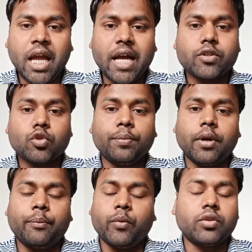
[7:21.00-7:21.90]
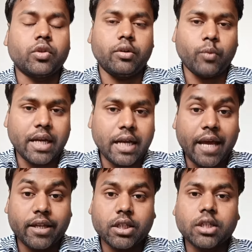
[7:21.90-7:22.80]
has to perform, what an
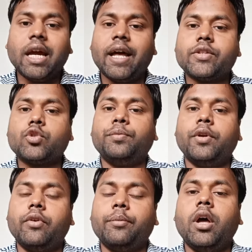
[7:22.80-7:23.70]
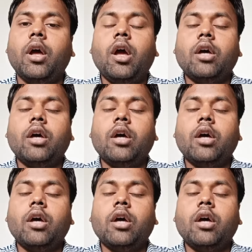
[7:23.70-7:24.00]
entity has to perform.